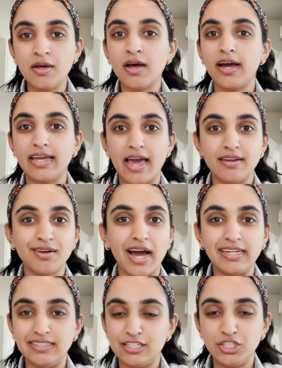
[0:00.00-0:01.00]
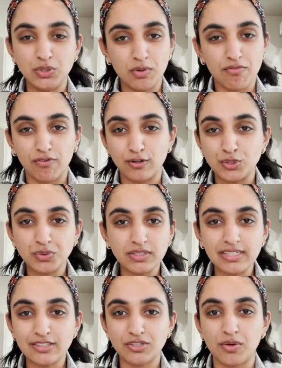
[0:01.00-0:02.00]
Again, I did do it virtually,
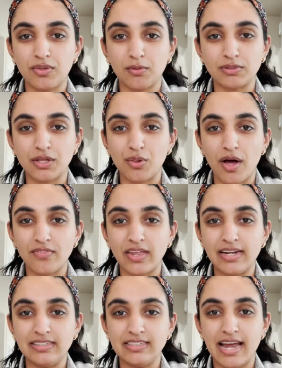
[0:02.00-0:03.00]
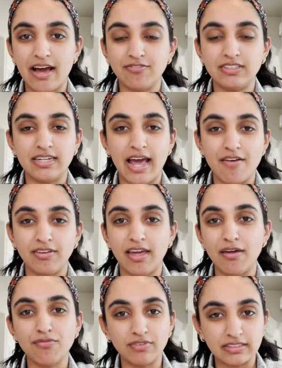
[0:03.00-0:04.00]
so there was a lot that I didn't have to
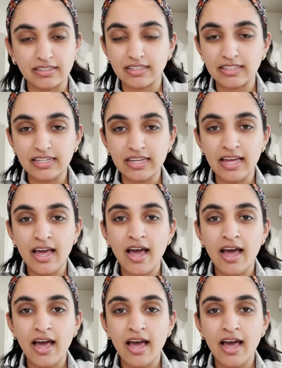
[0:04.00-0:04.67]
navigate physically.